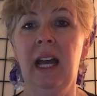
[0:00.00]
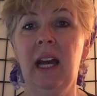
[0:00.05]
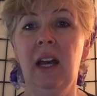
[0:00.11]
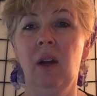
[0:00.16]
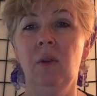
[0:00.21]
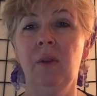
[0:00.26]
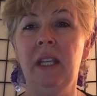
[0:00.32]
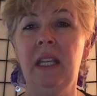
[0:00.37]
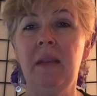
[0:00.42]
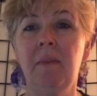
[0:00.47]

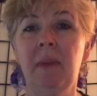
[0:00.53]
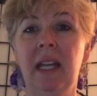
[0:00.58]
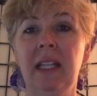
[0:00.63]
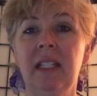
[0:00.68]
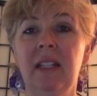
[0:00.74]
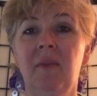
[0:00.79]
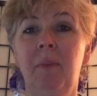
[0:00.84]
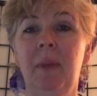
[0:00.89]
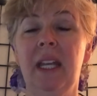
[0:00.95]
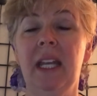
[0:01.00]
how he
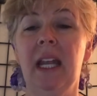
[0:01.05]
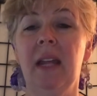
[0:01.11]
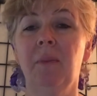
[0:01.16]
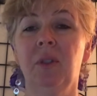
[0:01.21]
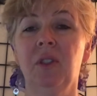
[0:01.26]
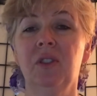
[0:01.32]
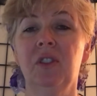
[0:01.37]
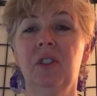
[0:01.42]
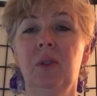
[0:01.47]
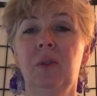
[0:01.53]
might have been
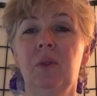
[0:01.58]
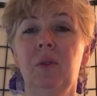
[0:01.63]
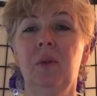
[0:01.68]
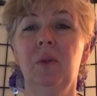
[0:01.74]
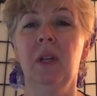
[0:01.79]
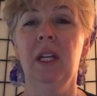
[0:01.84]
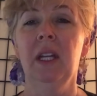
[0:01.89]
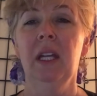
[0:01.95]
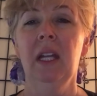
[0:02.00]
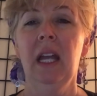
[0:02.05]
able to
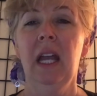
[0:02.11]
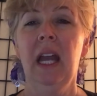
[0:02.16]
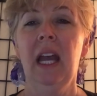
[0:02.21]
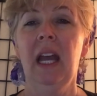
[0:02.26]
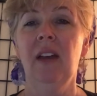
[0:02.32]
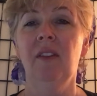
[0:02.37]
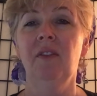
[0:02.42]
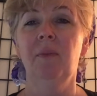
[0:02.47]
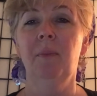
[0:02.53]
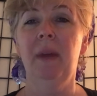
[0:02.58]

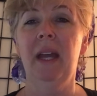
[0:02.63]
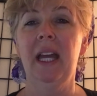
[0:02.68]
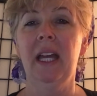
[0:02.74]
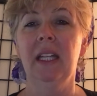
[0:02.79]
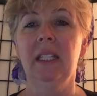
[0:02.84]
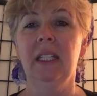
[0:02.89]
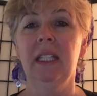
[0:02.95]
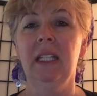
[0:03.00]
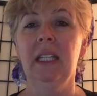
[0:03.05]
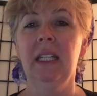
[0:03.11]
have
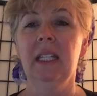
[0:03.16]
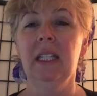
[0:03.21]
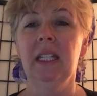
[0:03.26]
been